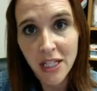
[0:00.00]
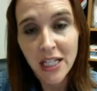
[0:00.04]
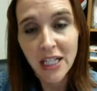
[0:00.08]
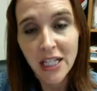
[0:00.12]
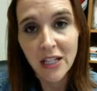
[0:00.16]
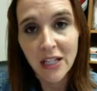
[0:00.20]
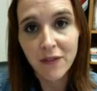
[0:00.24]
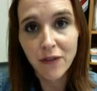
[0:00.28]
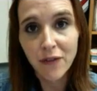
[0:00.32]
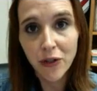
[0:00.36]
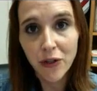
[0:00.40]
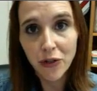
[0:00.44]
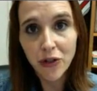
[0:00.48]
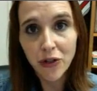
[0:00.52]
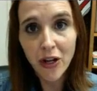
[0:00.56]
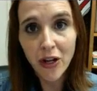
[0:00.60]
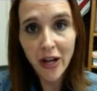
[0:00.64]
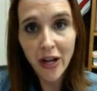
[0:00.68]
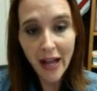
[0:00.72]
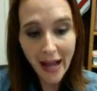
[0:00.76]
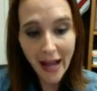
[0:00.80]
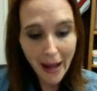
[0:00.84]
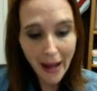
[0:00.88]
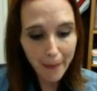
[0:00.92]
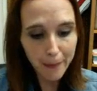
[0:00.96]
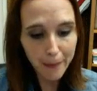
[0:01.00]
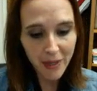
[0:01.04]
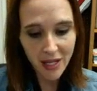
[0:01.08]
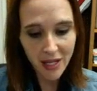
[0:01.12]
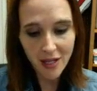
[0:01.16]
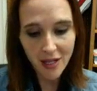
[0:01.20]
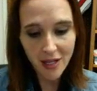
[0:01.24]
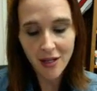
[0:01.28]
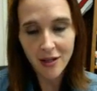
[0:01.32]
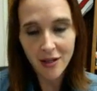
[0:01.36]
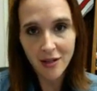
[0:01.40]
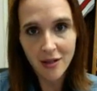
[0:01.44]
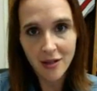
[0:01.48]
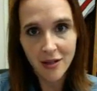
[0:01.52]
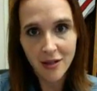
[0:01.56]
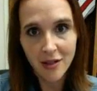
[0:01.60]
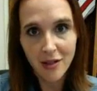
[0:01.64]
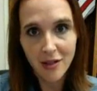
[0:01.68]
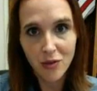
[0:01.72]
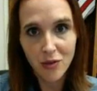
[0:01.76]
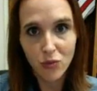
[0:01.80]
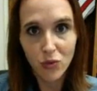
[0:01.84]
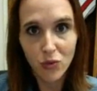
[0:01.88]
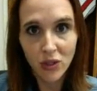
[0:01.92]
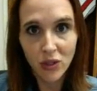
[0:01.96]
If you're not happy
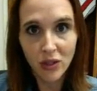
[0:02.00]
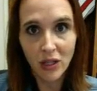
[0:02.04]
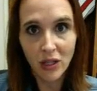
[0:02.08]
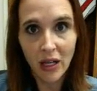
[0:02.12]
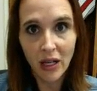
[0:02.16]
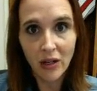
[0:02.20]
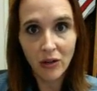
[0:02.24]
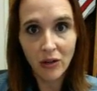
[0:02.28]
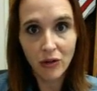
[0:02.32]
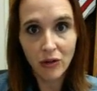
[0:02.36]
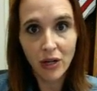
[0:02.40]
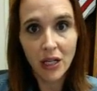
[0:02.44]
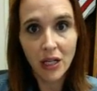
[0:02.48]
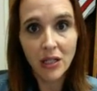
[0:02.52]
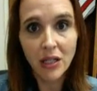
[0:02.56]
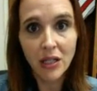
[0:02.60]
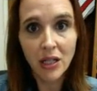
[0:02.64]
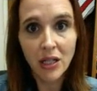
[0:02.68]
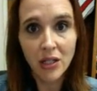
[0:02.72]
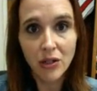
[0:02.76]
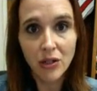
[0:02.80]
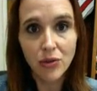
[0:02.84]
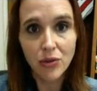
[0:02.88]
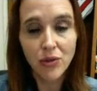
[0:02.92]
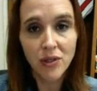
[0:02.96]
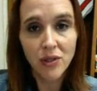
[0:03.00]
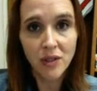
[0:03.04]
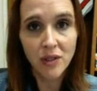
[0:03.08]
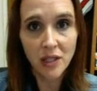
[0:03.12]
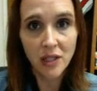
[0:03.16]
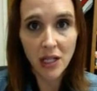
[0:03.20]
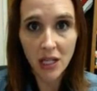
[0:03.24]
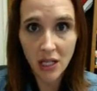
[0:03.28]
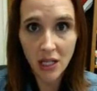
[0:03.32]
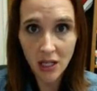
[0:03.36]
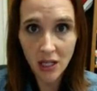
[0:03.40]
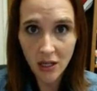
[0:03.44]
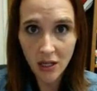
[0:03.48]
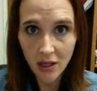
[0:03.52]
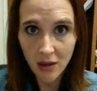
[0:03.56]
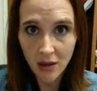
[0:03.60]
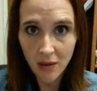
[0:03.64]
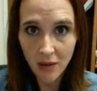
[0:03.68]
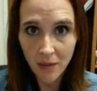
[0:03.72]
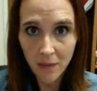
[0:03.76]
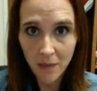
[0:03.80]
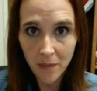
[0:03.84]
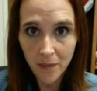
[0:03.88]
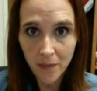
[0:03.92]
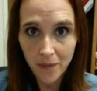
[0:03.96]
with that grade that you see,
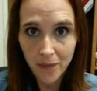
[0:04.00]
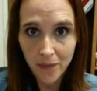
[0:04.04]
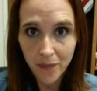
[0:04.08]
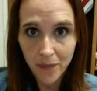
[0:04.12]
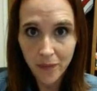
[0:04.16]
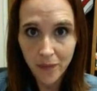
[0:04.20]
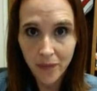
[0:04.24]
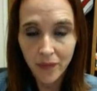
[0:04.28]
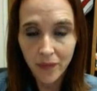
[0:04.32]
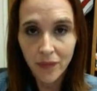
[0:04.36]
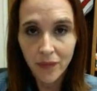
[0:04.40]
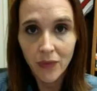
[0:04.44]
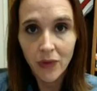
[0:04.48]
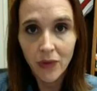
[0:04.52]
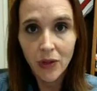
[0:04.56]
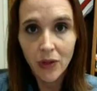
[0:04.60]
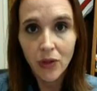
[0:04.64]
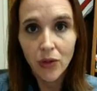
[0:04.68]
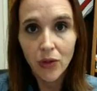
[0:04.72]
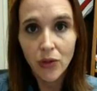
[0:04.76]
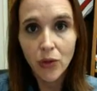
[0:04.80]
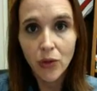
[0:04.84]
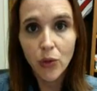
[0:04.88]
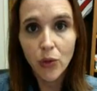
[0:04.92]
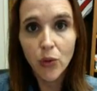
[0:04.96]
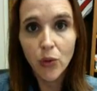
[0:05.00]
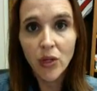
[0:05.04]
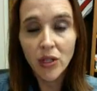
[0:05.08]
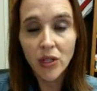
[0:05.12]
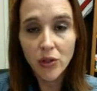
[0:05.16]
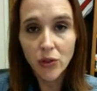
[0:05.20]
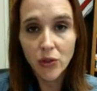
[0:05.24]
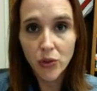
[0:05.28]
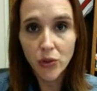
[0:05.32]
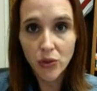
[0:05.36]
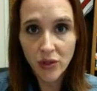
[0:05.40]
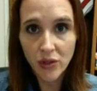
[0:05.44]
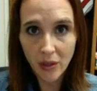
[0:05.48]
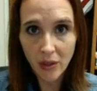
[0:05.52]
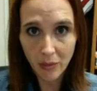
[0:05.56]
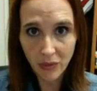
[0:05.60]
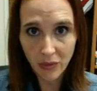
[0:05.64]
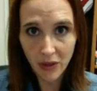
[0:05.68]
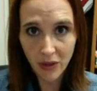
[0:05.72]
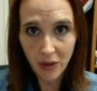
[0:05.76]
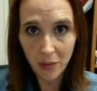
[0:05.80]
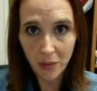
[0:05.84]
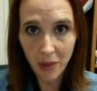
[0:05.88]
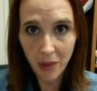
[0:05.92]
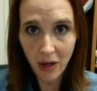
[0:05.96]
you can do
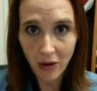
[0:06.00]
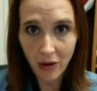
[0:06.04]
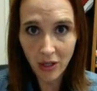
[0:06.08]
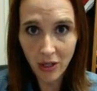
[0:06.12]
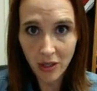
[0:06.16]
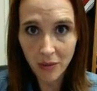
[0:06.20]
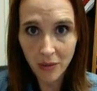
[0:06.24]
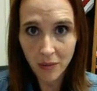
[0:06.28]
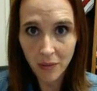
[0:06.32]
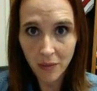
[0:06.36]
something about it.